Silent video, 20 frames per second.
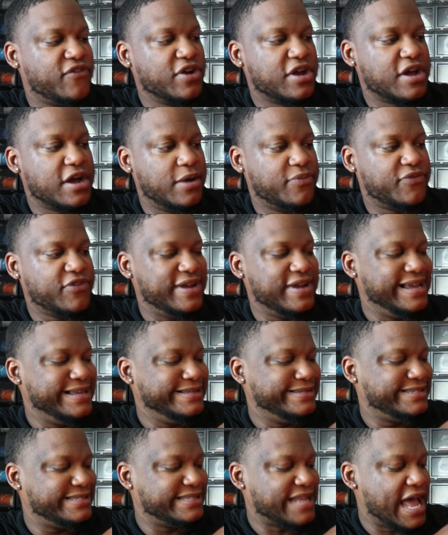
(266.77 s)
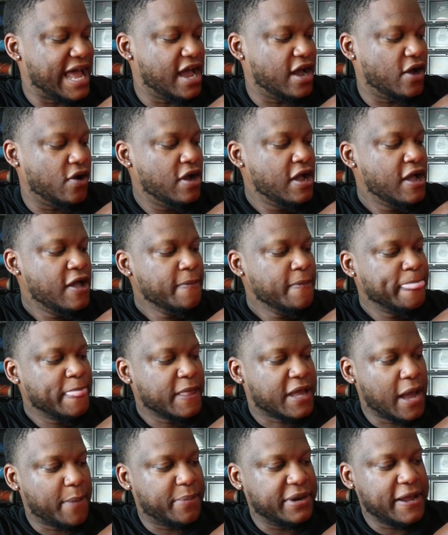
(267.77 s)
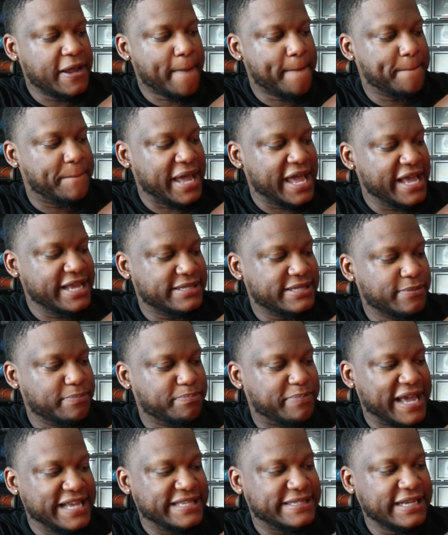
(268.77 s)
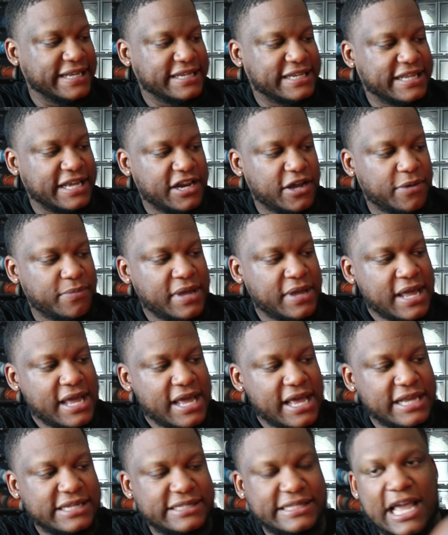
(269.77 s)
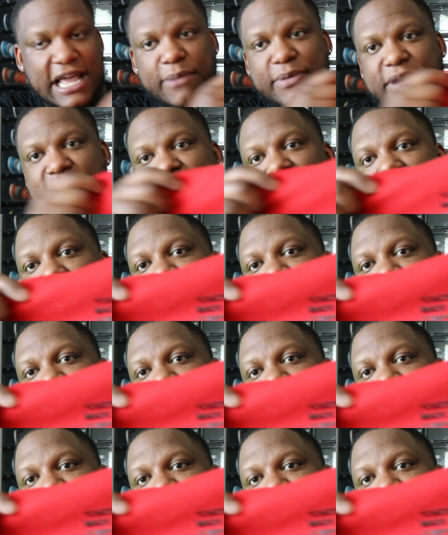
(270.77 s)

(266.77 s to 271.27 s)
for comfort and style. Company base, Basic Denim established